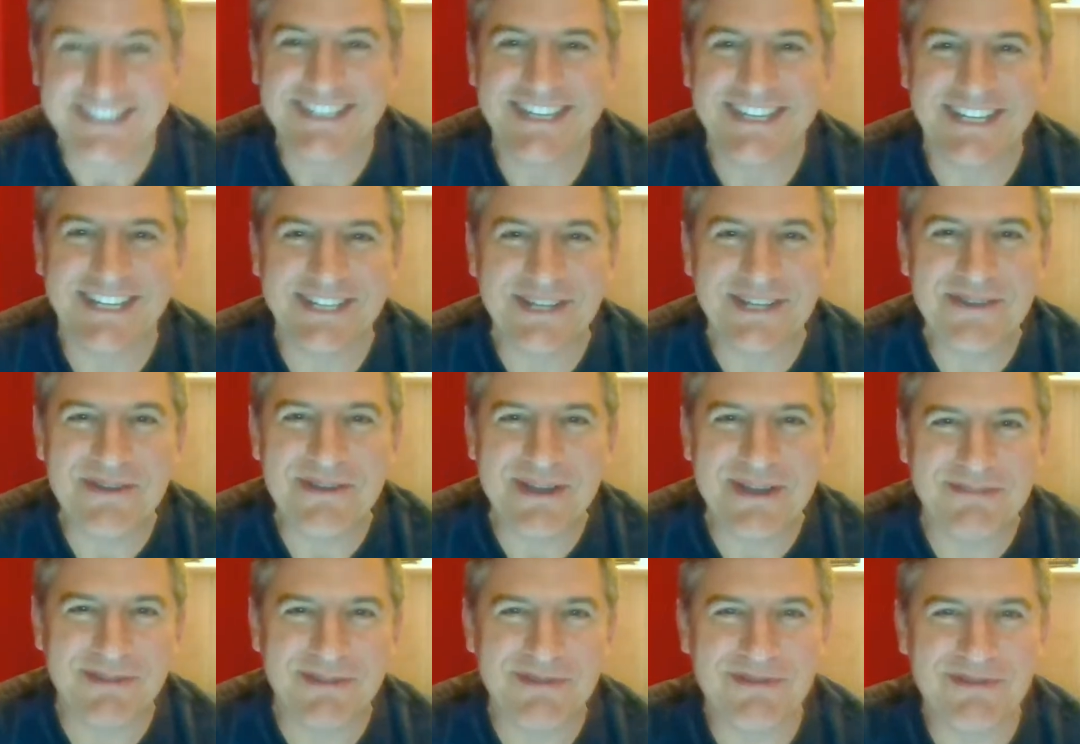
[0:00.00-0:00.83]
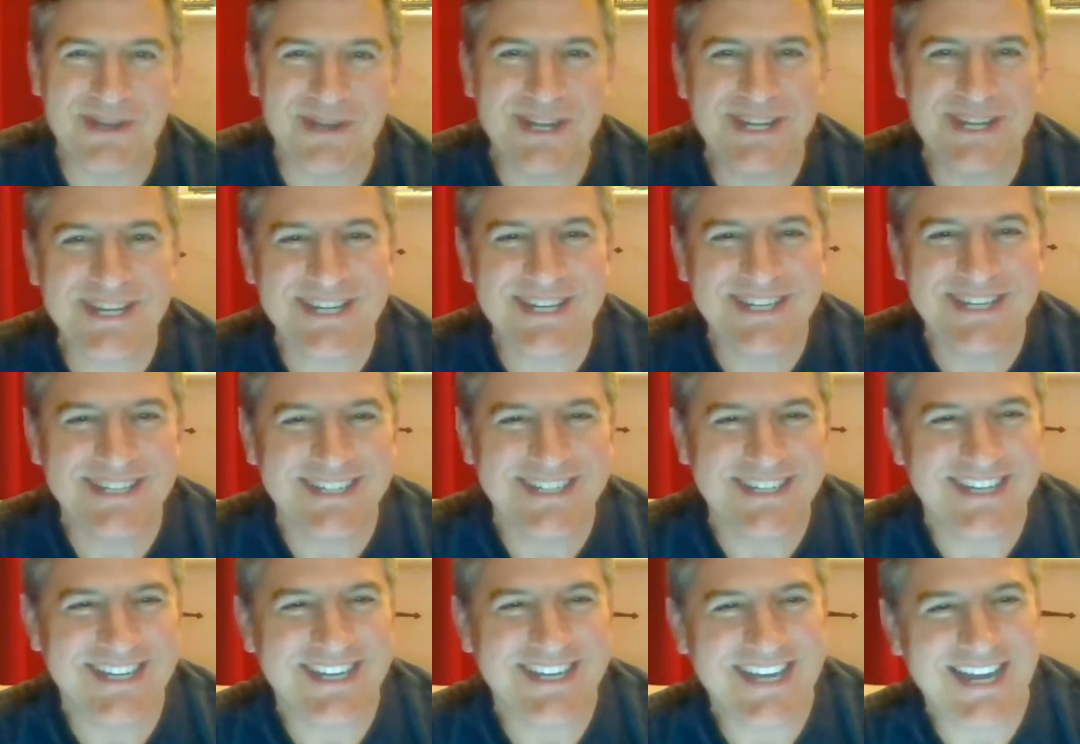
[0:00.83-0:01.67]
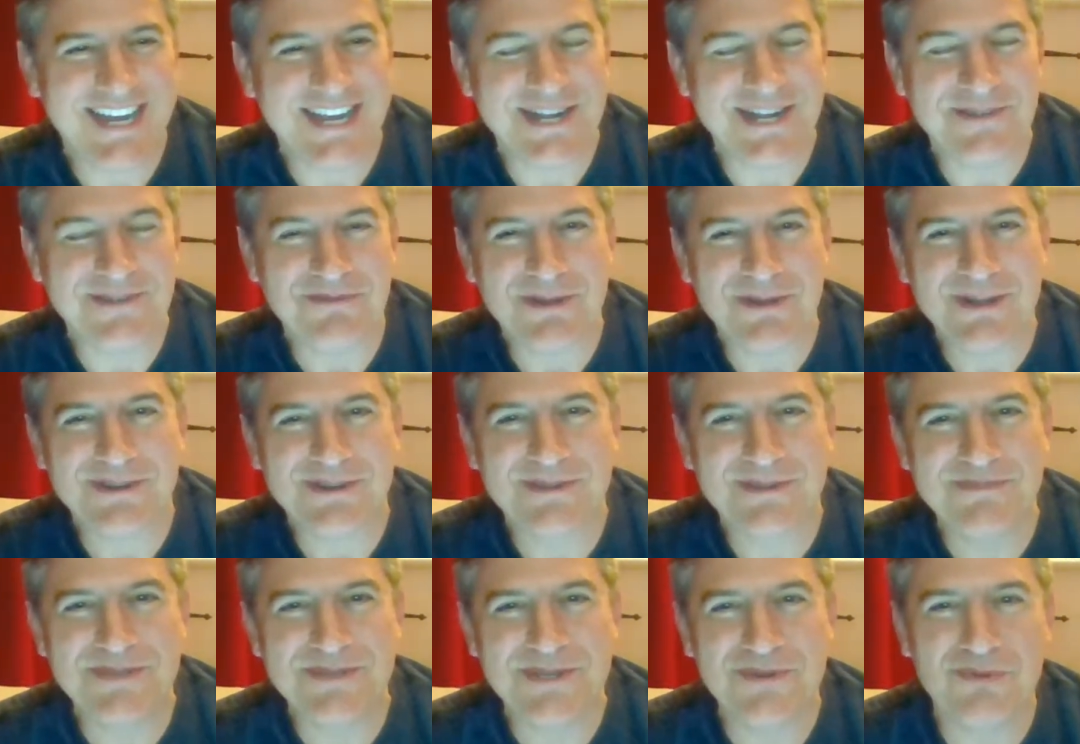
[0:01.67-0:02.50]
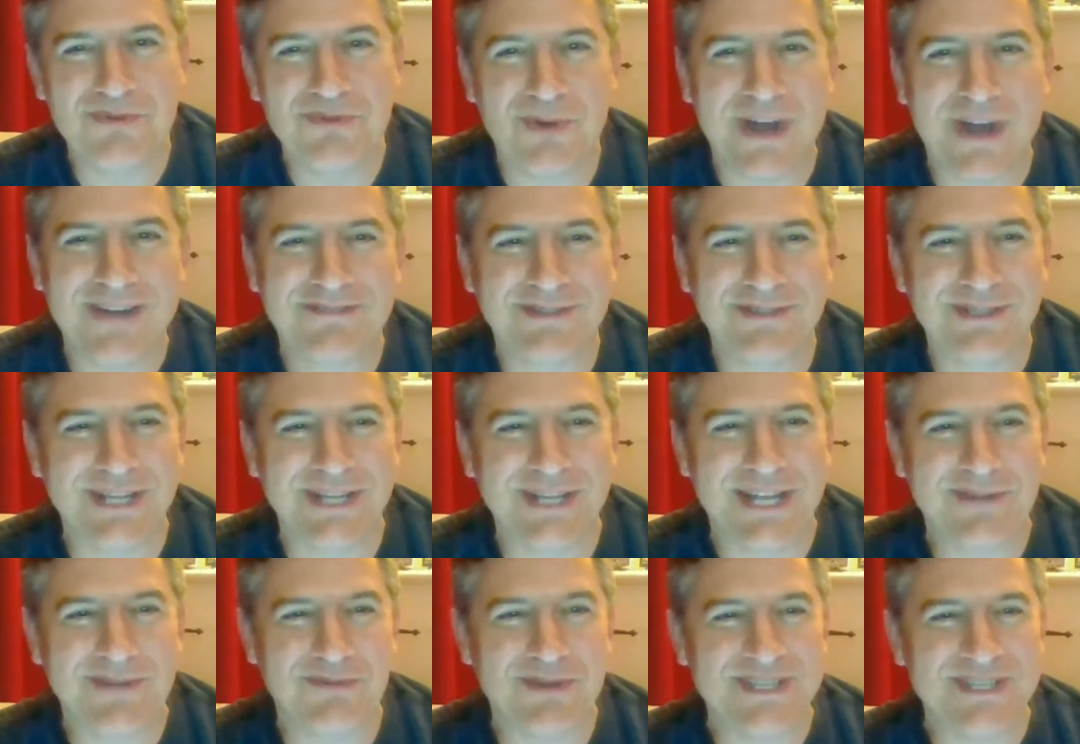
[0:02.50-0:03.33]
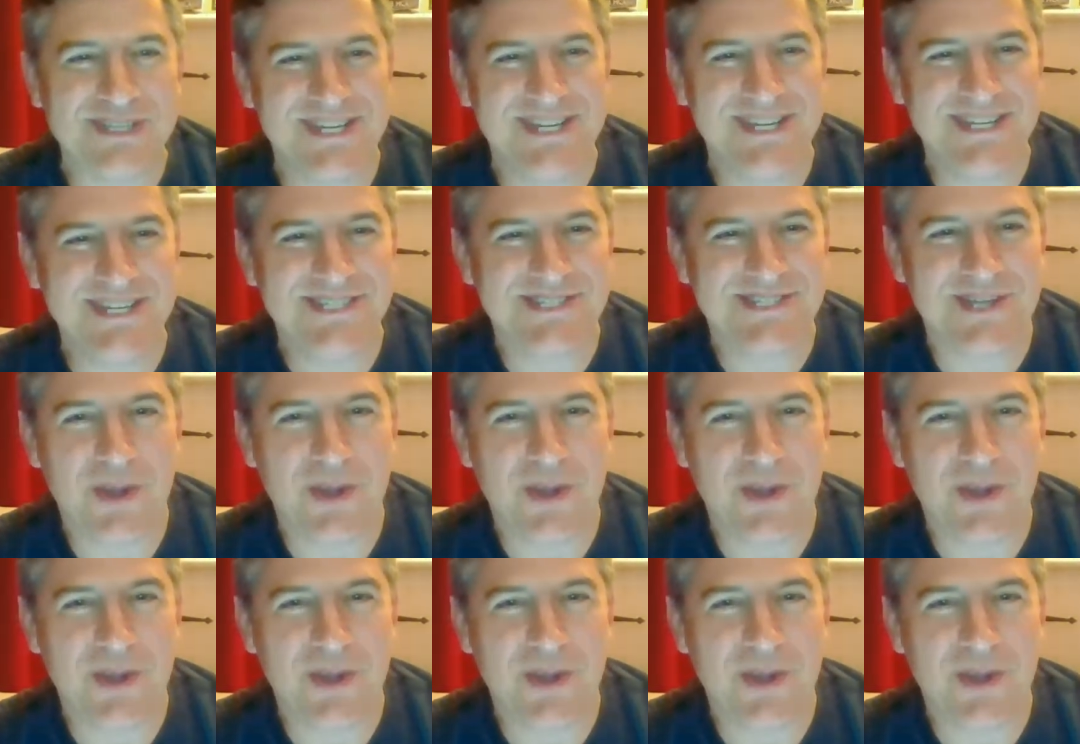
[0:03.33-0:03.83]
Hello, everyone, and welcome to Waffle and Whiskey's